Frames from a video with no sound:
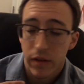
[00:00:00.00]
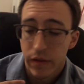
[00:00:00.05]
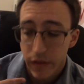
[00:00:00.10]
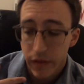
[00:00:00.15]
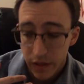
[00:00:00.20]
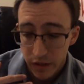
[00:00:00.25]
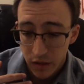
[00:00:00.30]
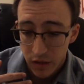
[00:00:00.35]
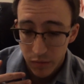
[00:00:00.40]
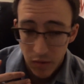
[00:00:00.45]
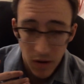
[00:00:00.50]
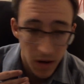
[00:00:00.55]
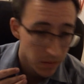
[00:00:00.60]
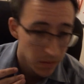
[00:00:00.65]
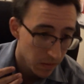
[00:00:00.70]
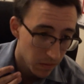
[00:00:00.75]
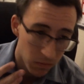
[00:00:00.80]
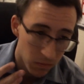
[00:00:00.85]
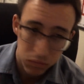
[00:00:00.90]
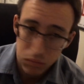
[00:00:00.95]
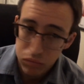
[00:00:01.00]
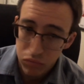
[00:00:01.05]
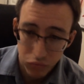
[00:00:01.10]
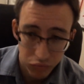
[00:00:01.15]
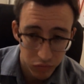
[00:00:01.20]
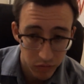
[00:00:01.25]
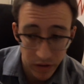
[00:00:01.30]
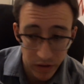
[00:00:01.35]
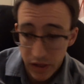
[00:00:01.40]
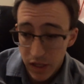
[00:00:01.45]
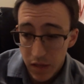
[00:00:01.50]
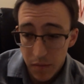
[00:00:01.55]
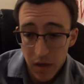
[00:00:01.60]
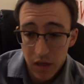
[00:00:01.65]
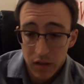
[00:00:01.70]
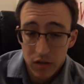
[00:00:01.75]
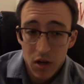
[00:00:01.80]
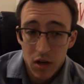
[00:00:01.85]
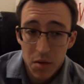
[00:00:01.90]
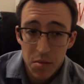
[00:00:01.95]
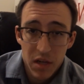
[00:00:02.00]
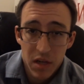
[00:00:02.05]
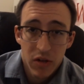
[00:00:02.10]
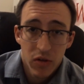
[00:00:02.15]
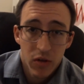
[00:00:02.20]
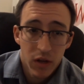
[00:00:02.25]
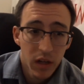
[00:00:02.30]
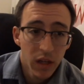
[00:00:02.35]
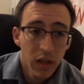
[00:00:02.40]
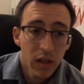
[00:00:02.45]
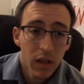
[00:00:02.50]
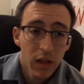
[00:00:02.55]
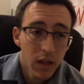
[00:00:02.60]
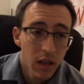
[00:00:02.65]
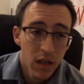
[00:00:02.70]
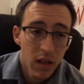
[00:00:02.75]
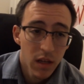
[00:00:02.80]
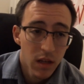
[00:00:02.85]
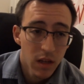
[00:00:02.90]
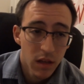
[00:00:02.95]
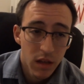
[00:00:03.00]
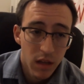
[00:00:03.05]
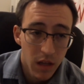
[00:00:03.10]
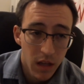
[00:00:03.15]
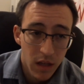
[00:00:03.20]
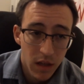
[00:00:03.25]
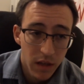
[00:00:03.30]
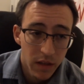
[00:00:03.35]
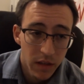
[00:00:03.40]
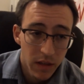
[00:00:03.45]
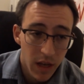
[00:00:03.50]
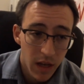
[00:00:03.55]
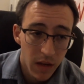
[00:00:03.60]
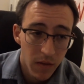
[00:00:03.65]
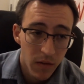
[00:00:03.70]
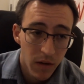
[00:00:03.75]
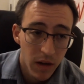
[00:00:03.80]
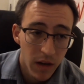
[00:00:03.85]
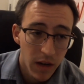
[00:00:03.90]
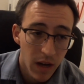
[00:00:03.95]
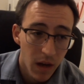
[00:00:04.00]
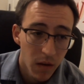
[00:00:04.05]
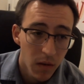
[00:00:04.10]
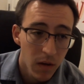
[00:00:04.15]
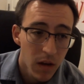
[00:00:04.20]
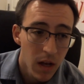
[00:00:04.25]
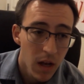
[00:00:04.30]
This is probably the best combat trick in the set right now.